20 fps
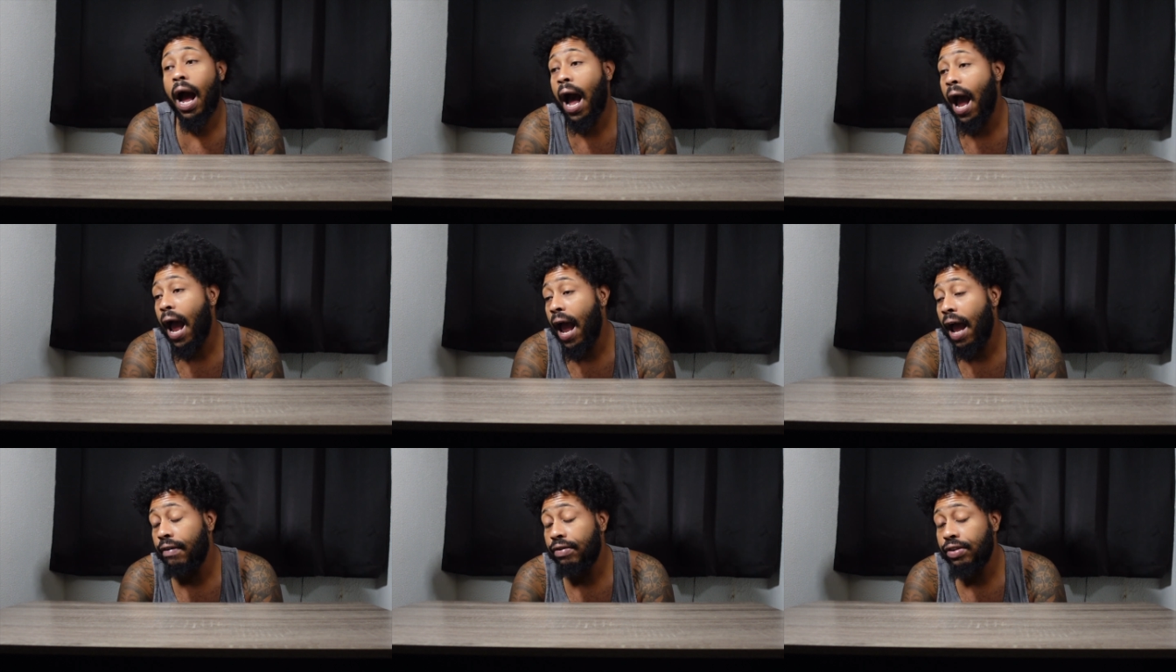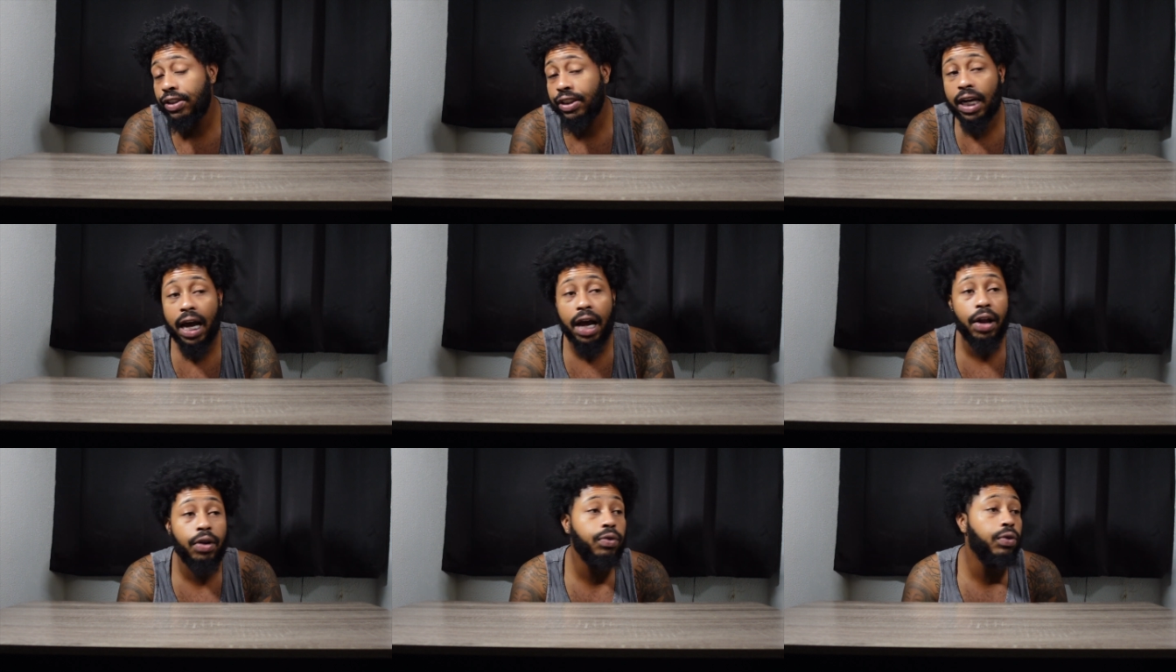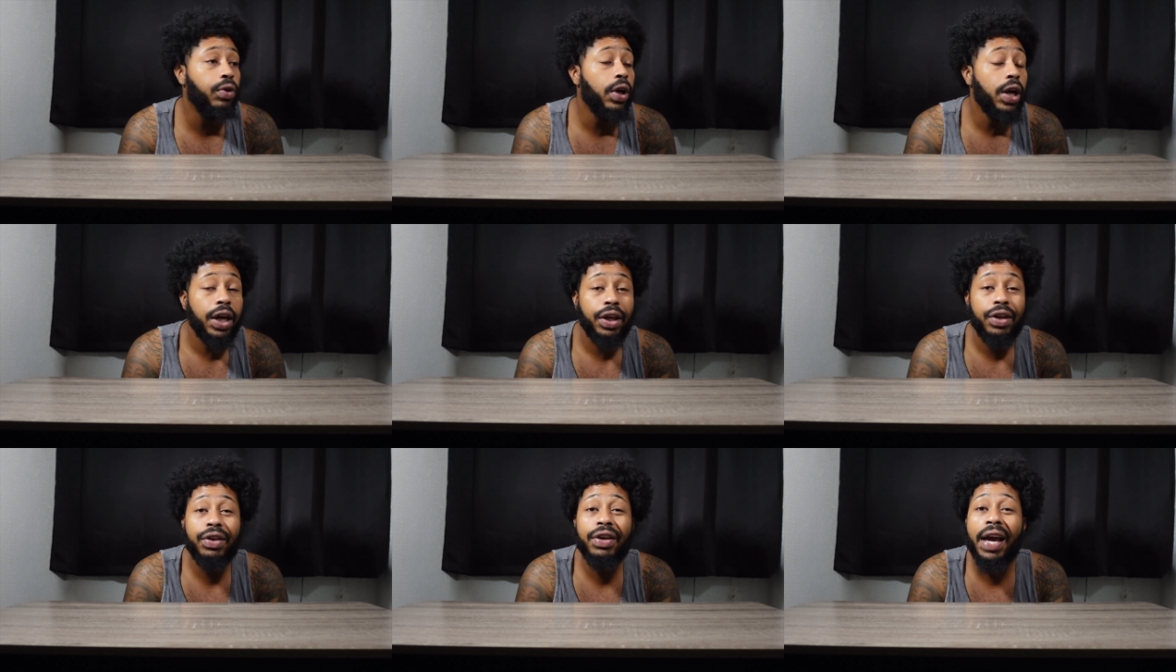I have a child
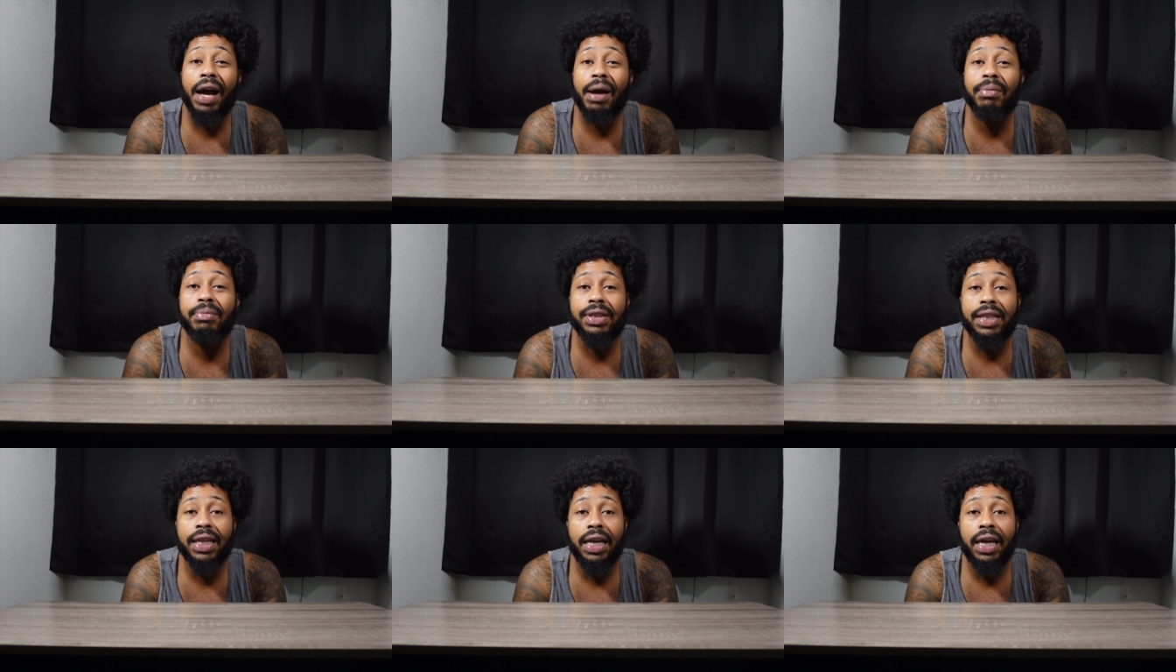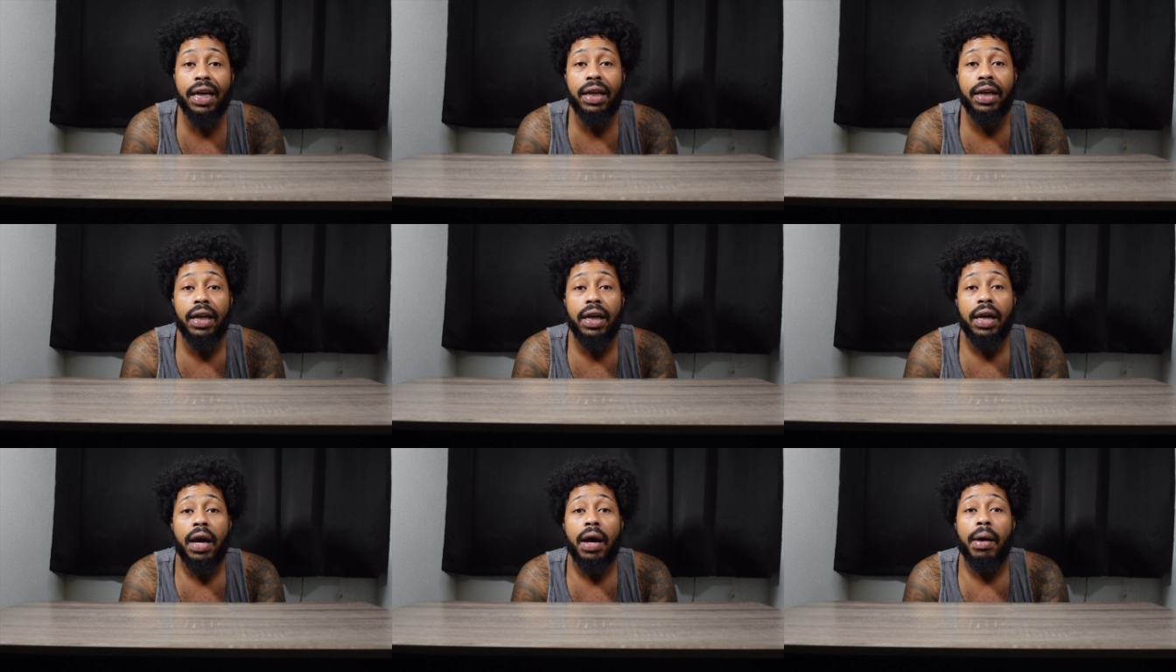who. You get what I'm saying?